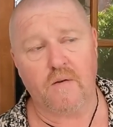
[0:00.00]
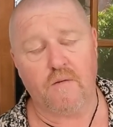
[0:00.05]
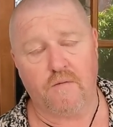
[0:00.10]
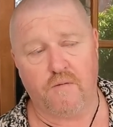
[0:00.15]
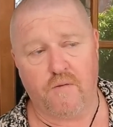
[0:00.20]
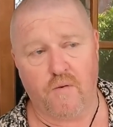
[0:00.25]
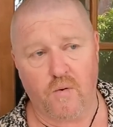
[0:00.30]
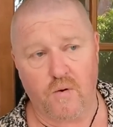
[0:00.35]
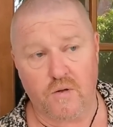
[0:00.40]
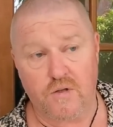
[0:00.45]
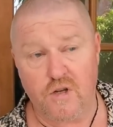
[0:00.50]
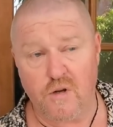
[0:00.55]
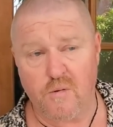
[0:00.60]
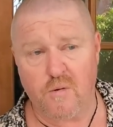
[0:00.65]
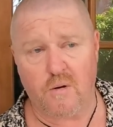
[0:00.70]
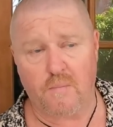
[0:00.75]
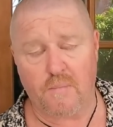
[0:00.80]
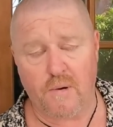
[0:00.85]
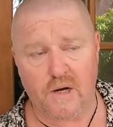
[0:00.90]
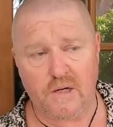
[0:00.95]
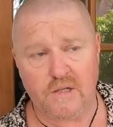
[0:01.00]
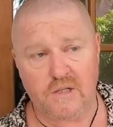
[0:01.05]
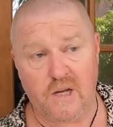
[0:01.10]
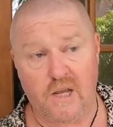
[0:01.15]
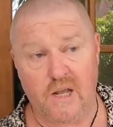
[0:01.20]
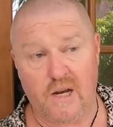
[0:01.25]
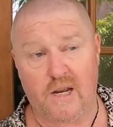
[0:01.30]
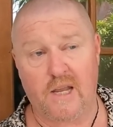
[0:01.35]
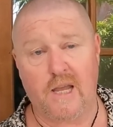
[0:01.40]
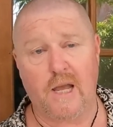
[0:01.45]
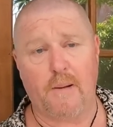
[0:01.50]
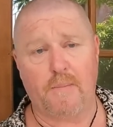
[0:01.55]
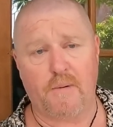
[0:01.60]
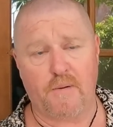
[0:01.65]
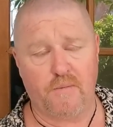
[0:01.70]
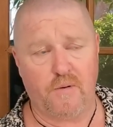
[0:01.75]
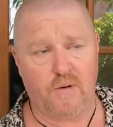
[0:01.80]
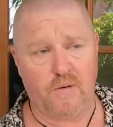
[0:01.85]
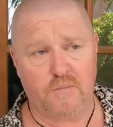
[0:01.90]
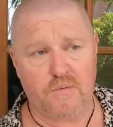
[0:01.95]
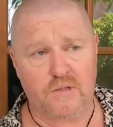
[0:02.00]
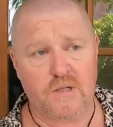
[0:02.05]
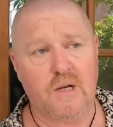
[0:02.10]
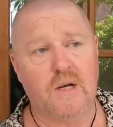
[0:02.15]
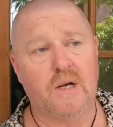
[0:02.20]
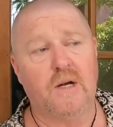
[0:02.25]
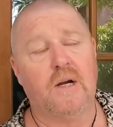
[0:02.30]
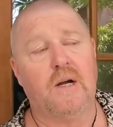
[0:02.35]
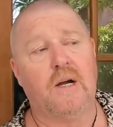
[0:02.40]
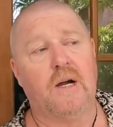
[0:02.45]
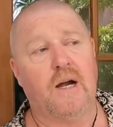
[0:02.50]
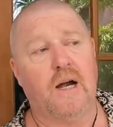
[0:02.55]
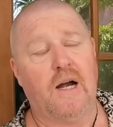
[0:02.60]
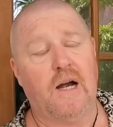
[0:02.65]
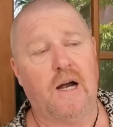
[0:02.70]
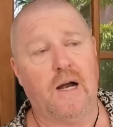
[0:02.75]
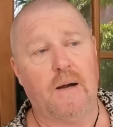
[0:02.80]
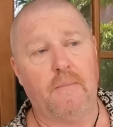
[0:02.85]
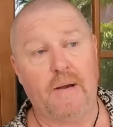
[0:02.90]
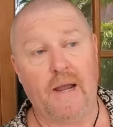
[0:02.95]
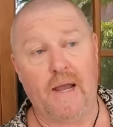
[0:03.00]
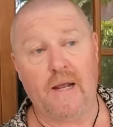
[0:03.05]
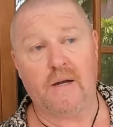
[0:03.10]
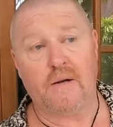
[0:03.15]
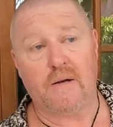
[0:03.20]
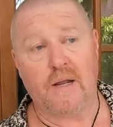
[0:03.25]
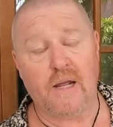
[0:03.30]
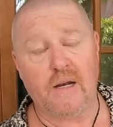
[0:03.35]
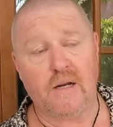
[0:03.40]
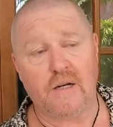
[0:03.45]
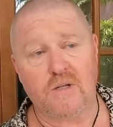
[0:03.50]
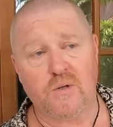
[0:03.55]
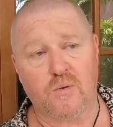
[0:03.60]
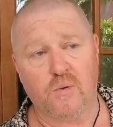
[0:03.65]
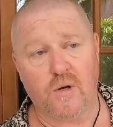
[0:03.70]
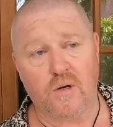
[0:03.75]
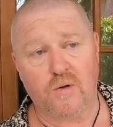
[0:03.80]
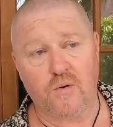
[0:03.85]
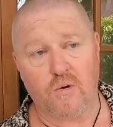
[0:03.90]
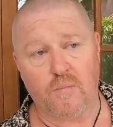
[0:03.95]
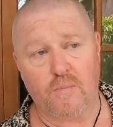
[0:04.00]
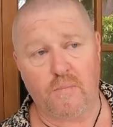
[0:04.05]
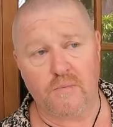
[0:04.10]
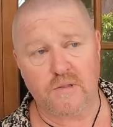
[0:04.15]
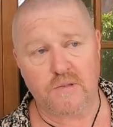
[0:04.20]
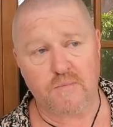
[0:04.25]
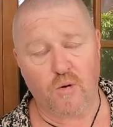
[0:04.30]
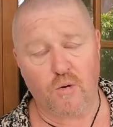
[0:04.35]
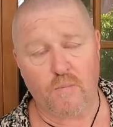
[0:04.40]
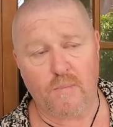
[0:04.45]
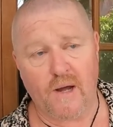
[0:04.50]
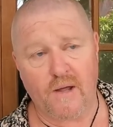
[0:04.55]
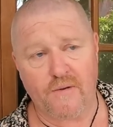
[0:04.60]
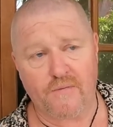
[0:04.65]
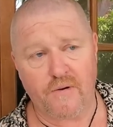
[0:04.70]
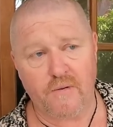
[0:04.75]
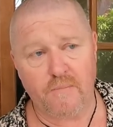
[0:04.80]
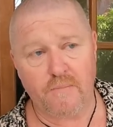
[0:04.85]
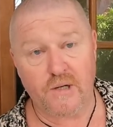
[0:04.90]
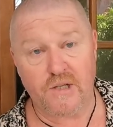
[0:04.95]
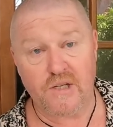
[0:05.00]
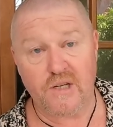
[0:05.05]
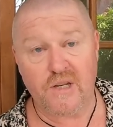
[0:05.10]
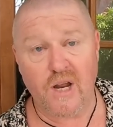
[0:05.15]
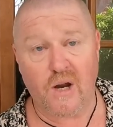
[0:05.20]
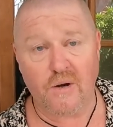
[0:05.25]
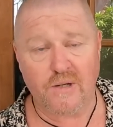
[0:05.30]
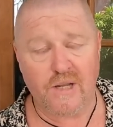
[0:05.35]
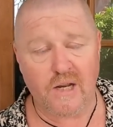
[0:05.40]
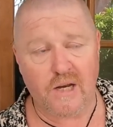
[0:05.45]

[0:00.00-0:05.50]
For 200 bucks, you get a couple of rooms, and a toilet or a small bathroom, but you don't